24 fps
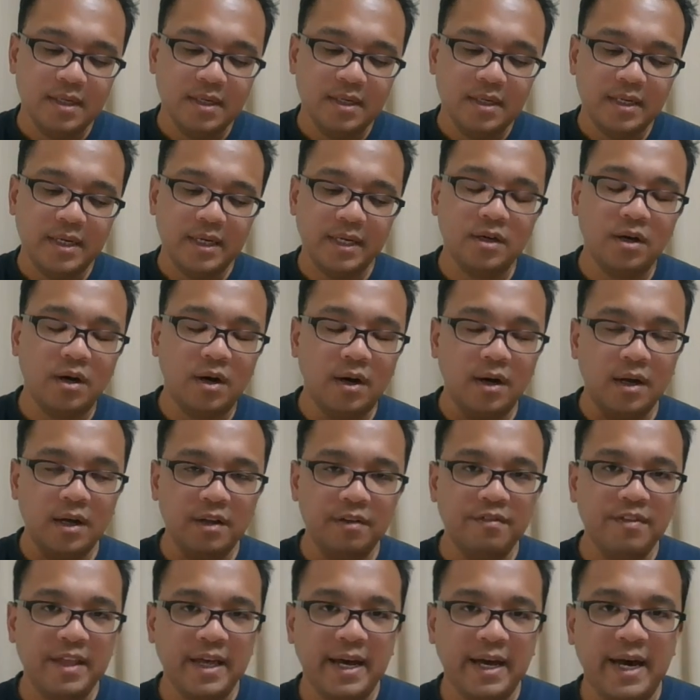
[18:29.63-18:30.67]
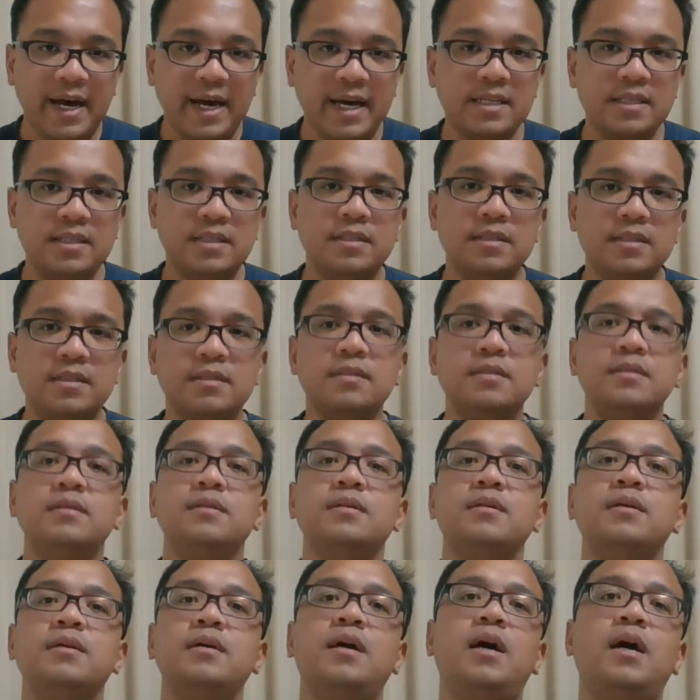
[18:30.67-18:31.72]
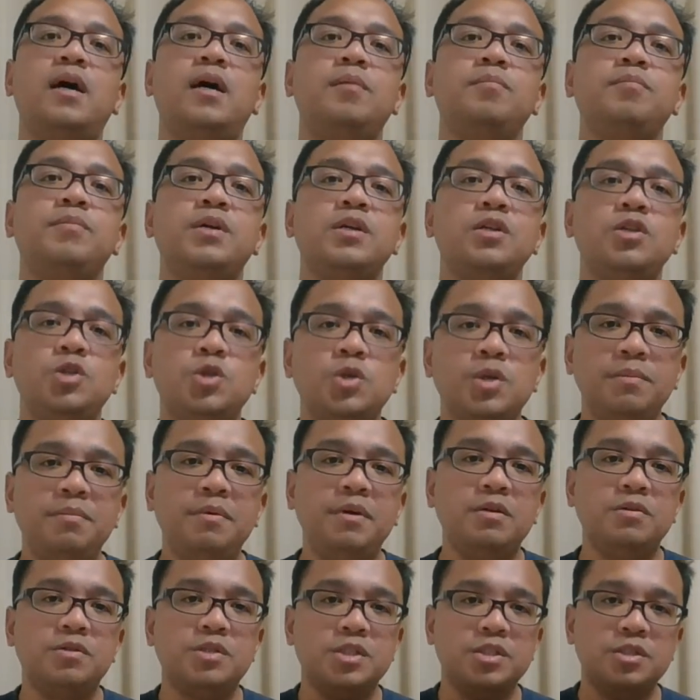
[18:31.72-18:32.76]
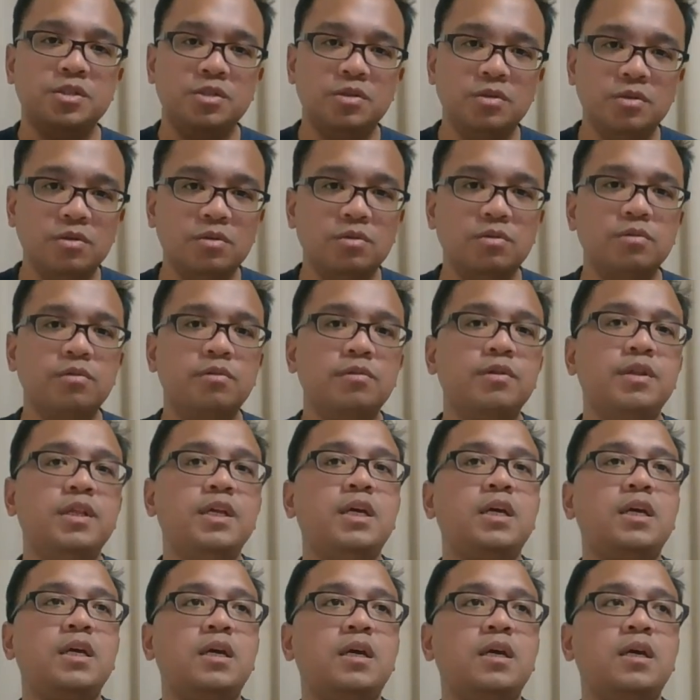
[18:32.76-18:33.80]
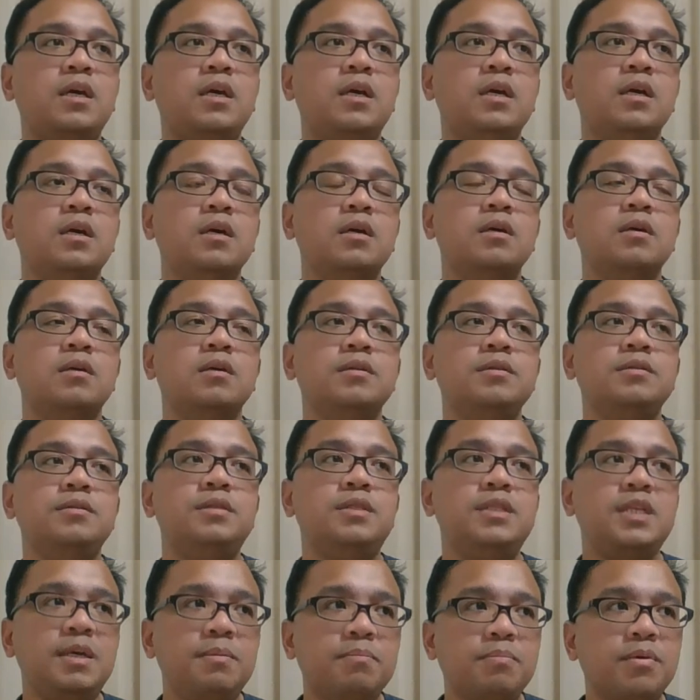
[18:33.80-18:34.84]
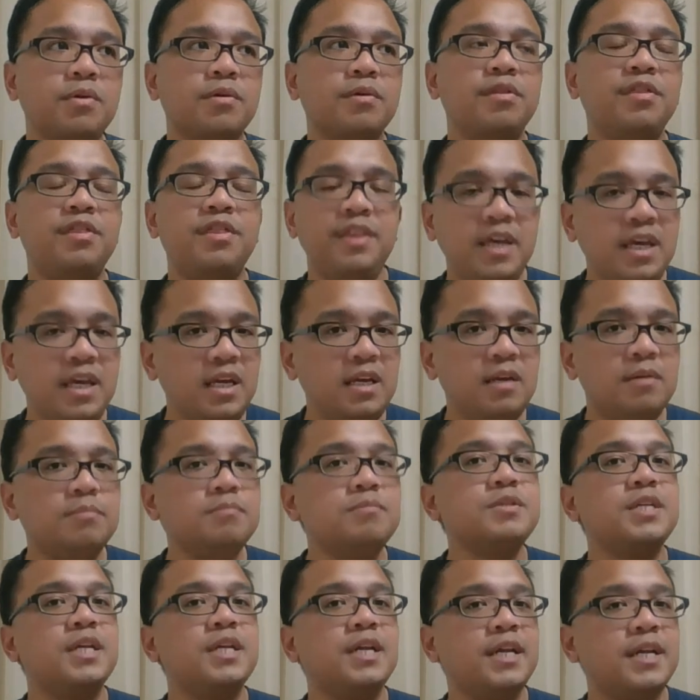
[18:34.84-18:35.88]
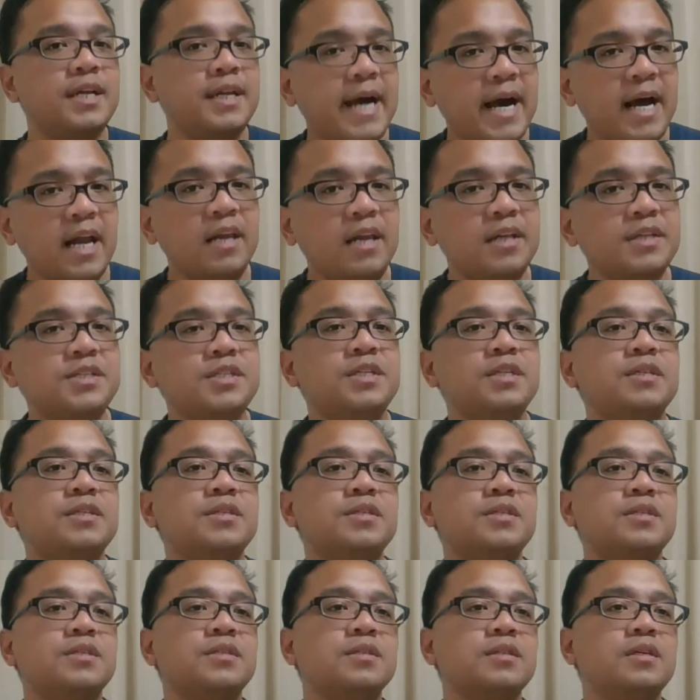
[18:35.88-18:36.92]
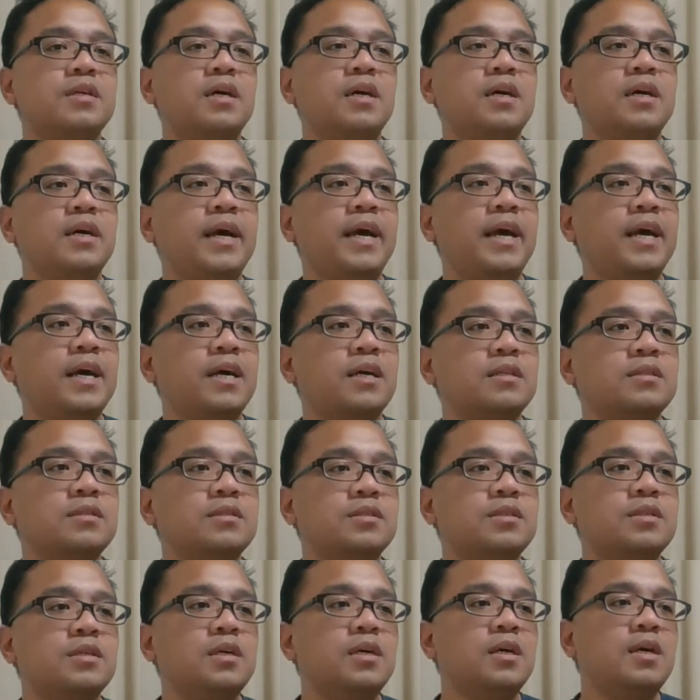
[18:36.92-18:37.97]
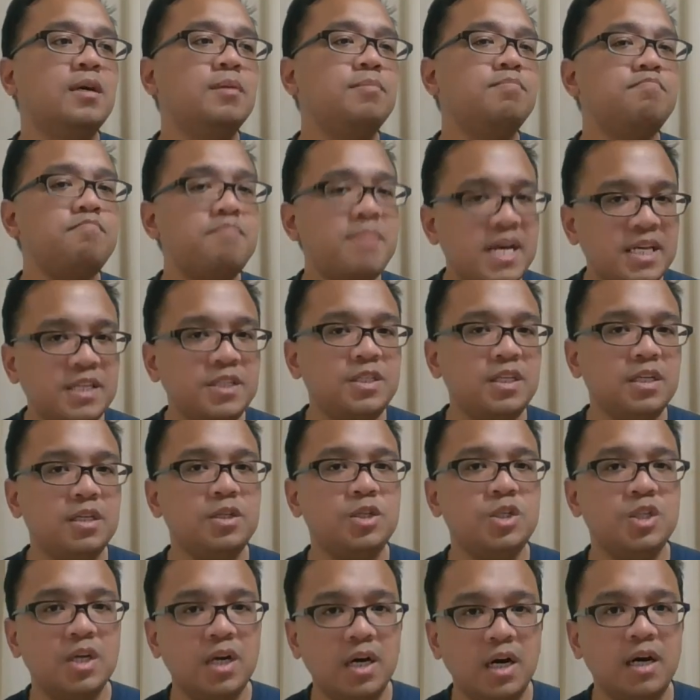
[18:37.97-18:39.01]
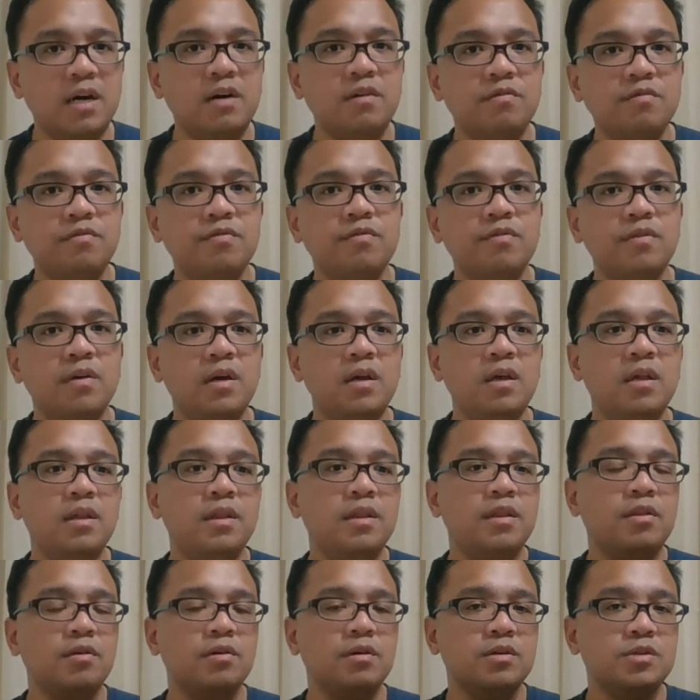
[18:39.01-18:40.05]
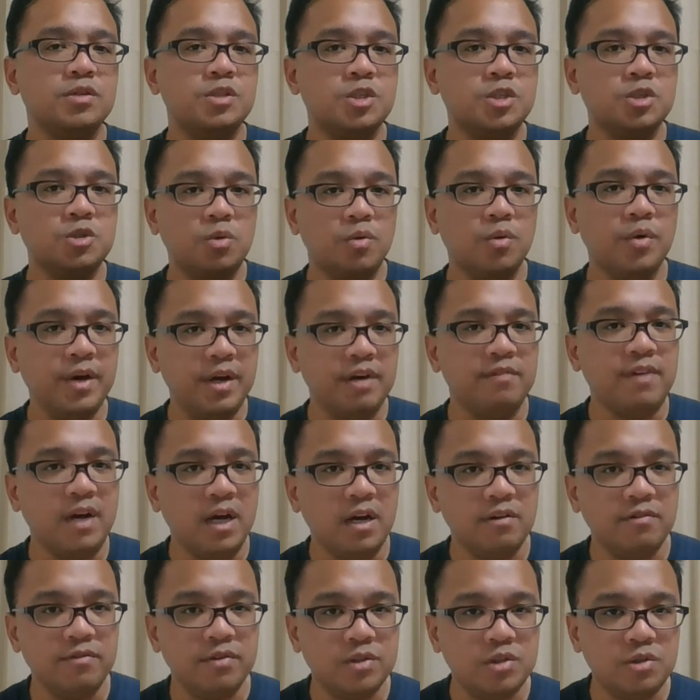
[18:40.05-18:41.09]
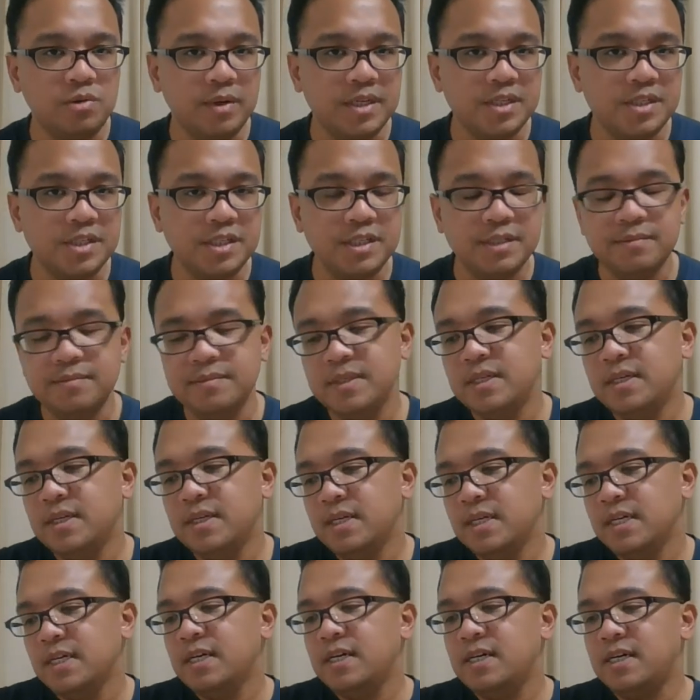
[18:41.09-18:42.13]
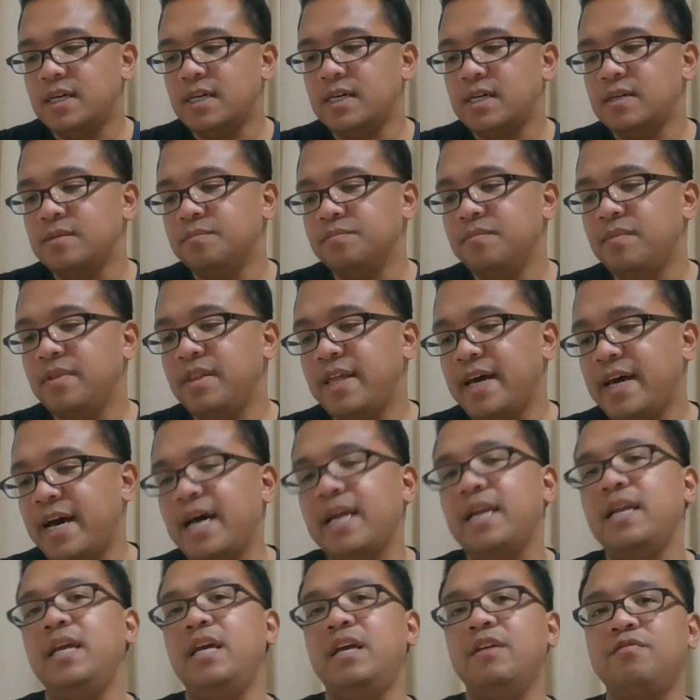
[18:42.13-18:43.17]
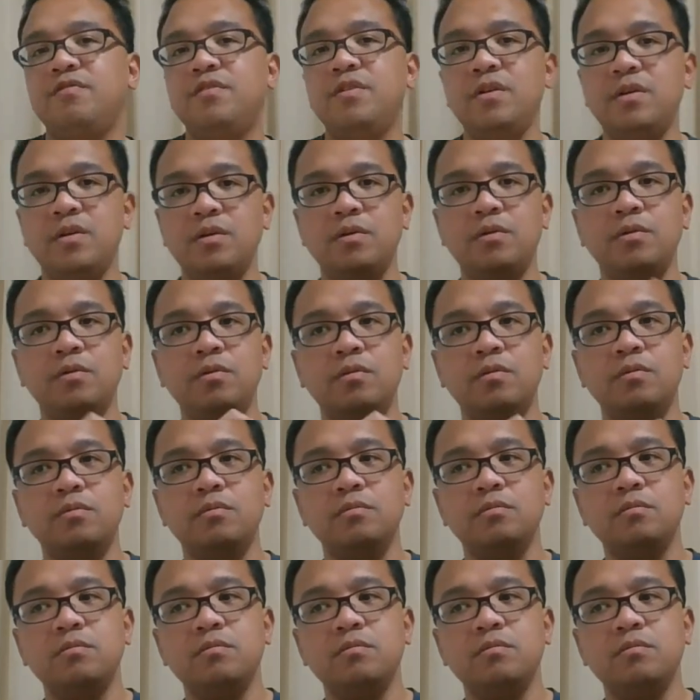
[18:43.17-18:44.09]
And all of that contributes to the deeper themes and analysis and message of the story of Oliver Twist. That if you